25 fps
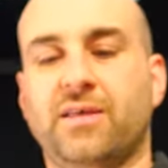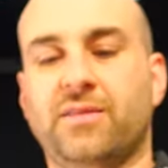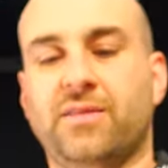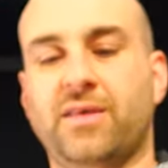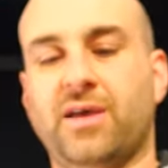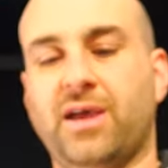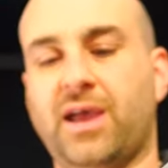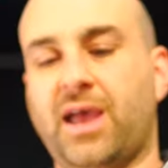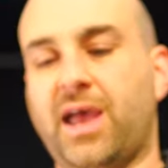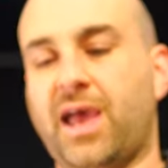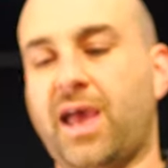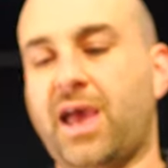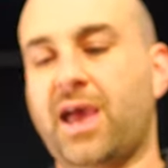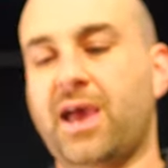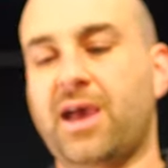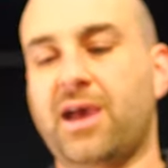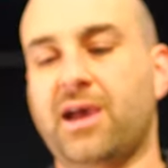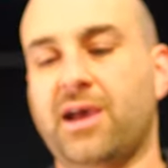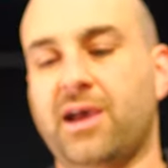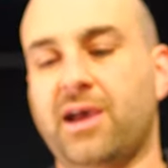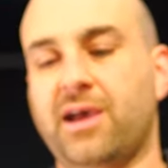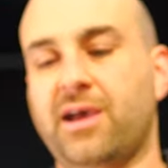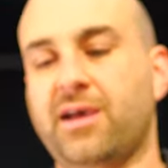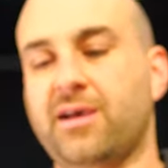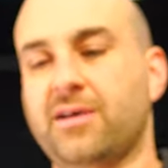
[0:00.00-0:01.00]
The
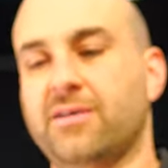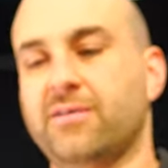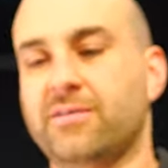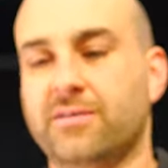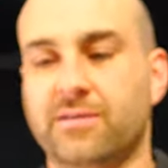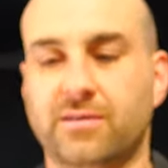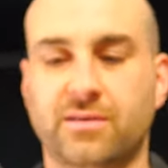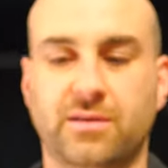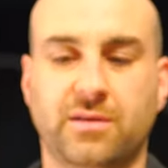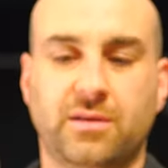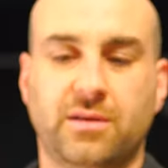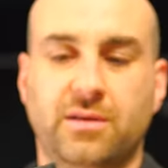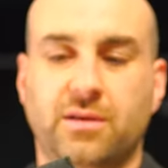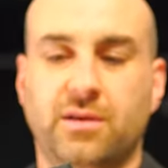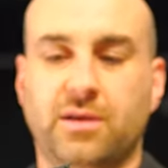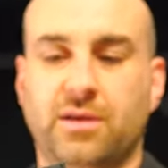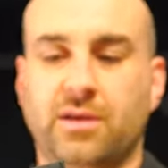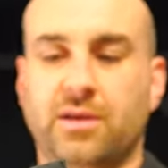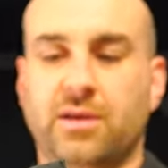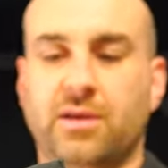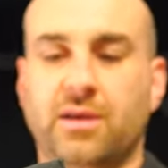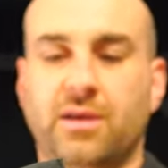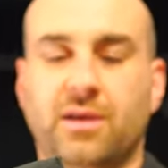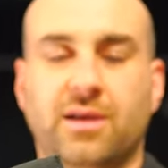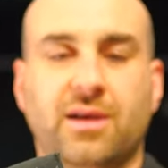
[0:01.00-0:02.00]
air
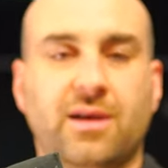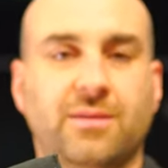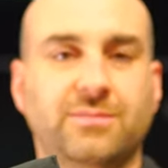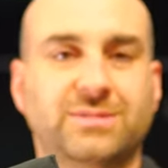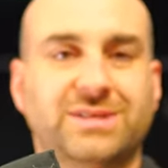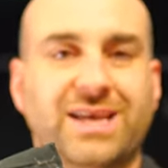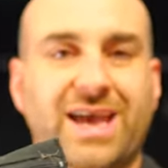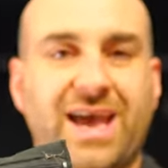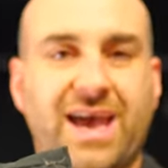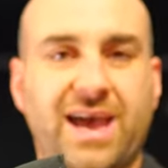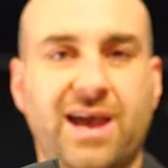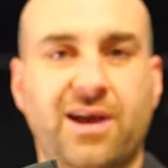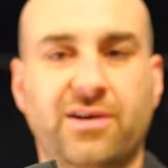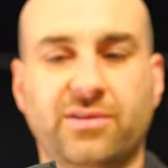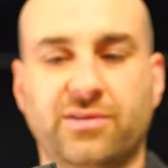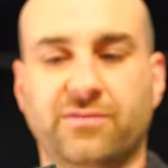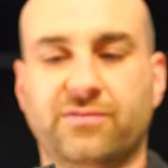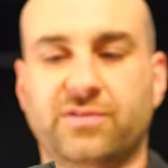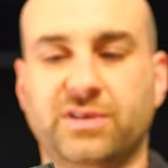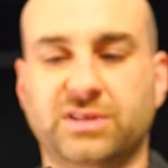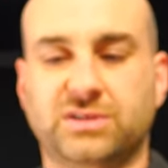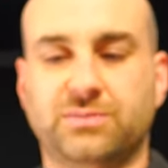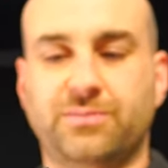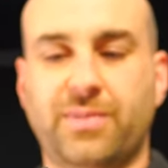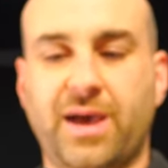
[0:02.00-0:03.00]
comes out of
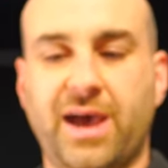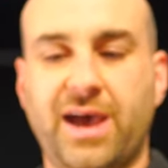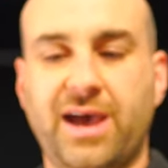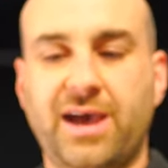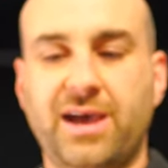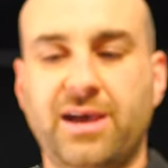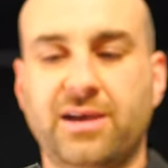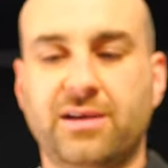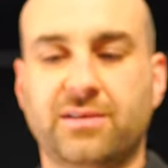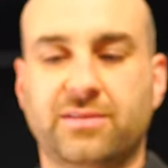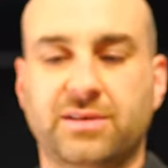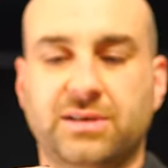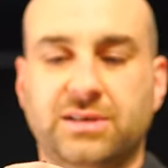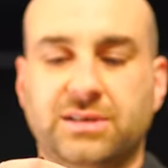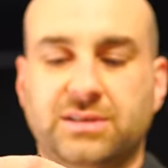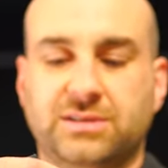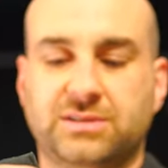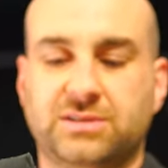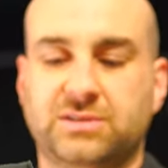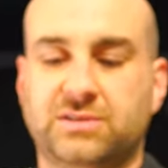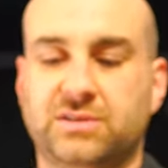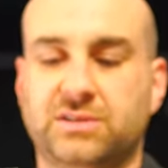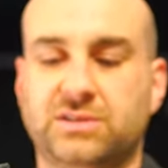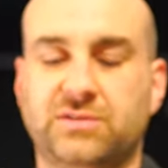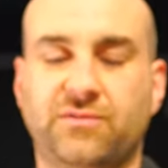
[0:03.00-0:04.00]
this bag.
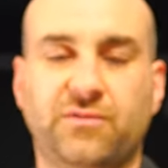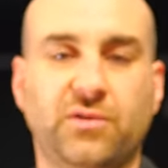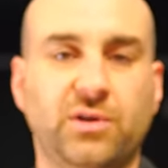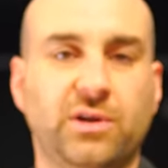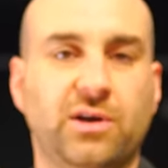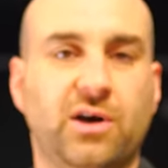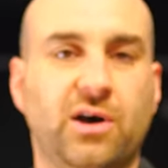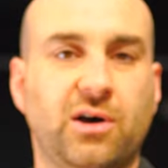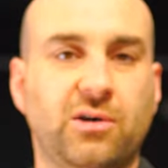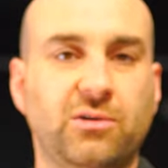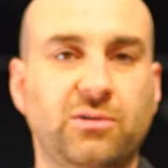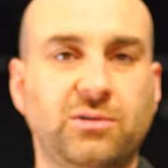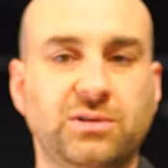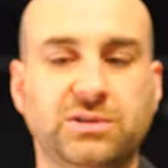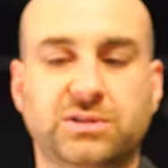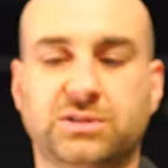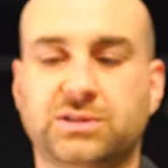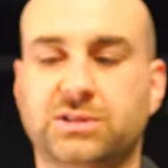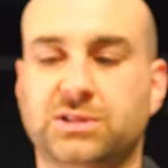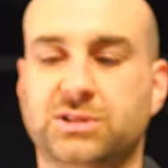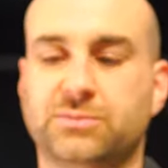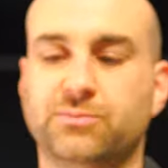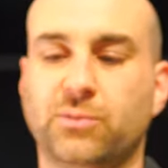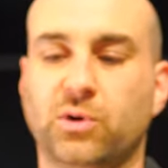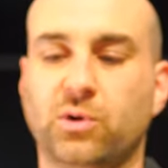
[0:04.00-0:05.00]
There's full of holes,
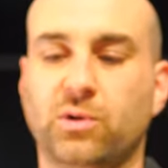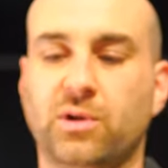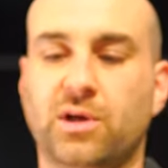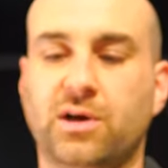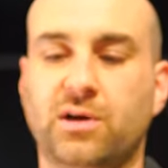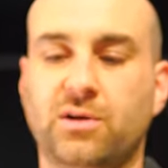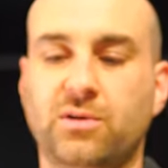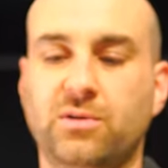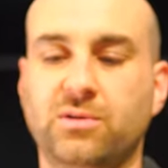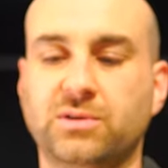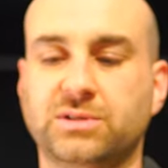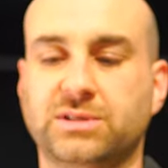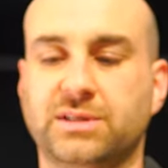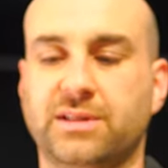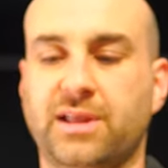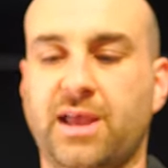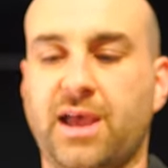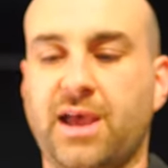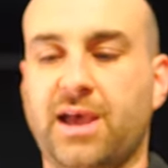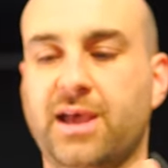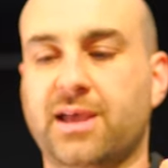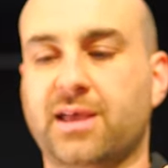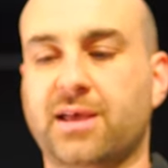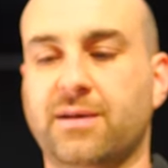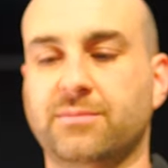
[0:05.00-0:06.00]
small holes, and the
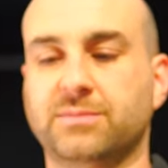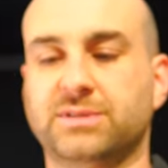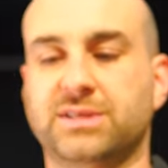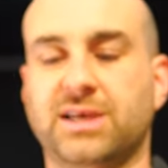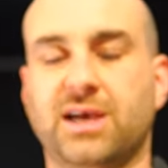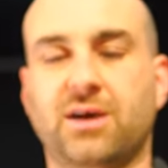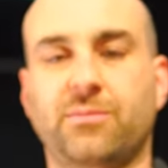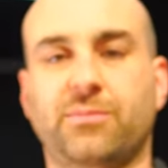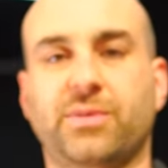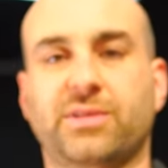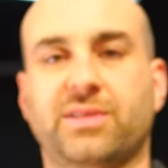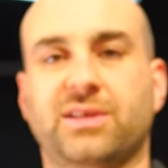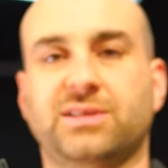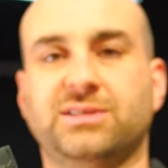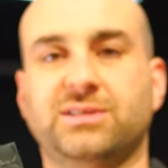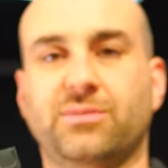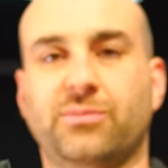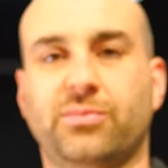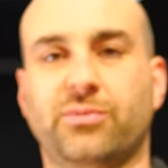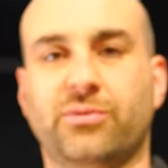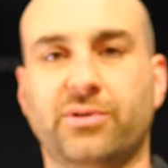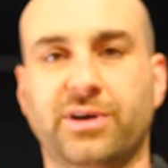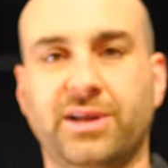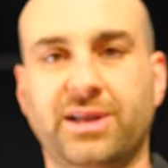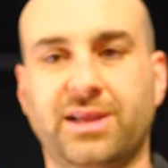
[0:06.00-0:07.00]
air comes out, but the
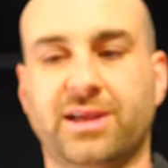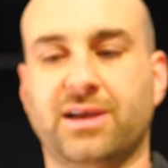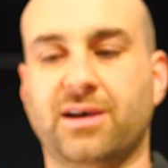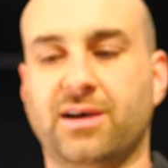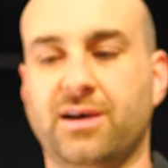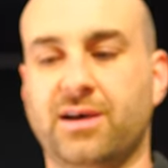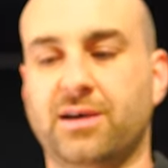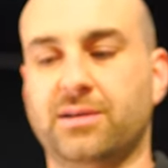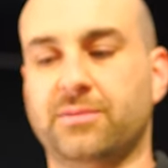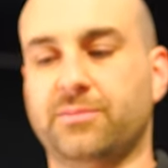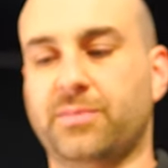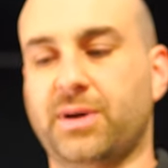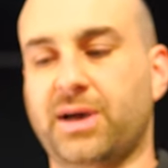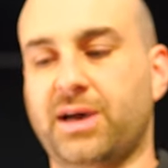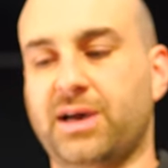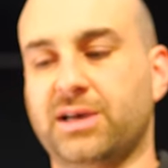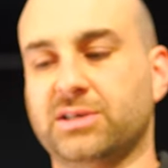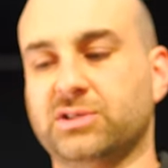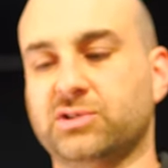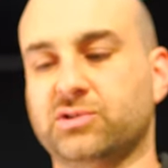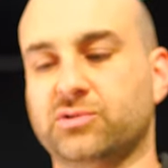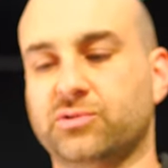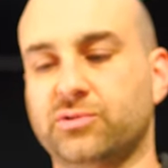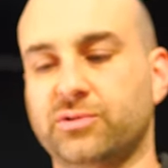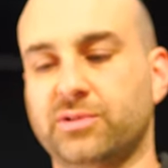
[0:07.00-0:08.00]
debris can't
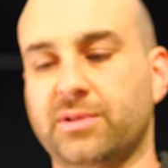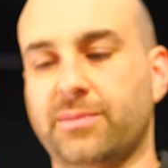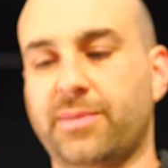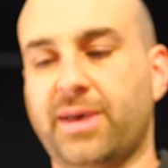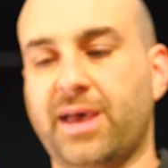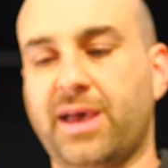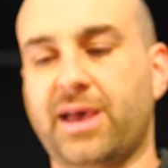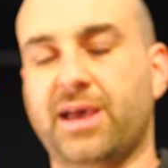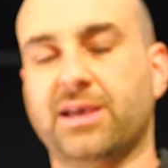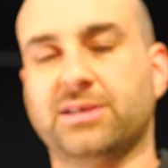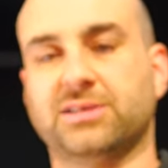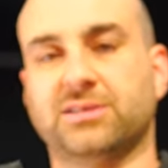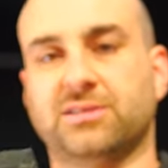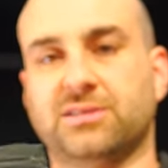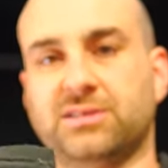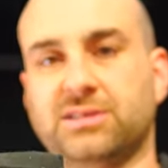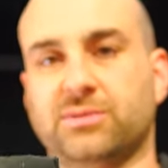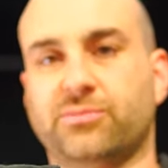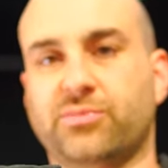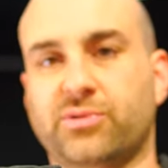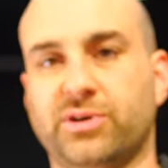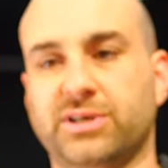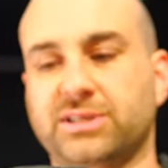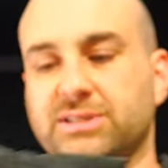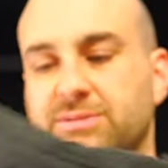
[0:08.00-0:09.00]
pass through the bag, so the
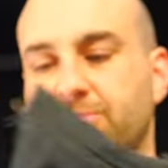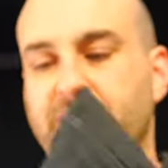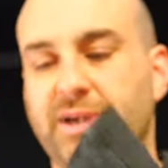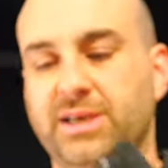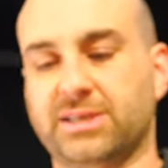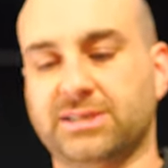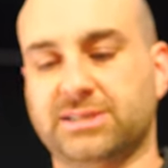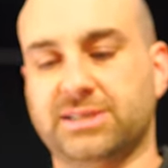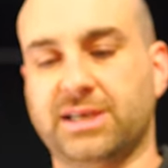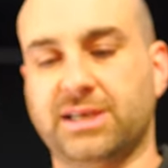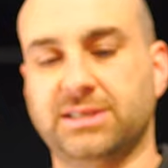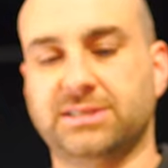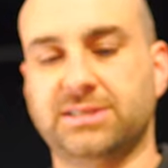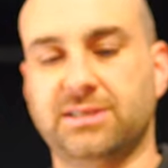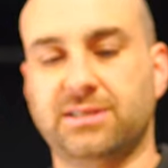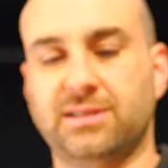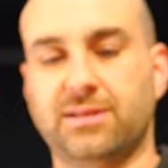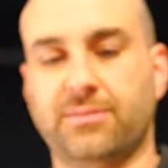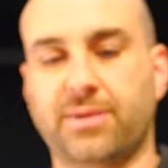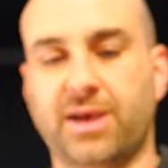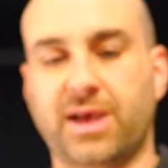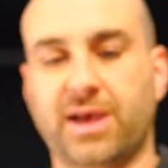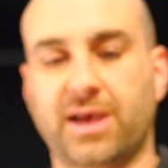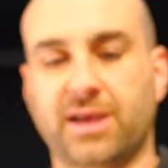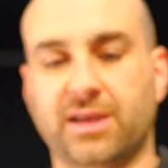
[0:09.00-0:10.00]
debris stays in
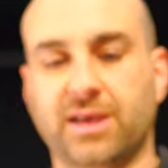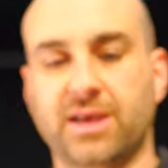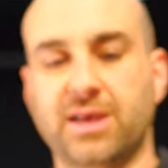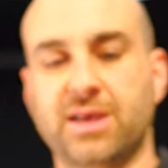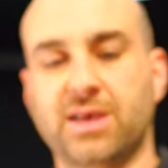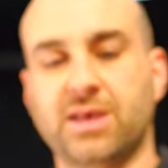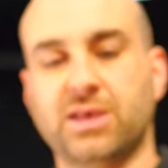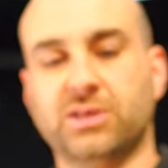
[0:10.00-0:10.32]
the bag.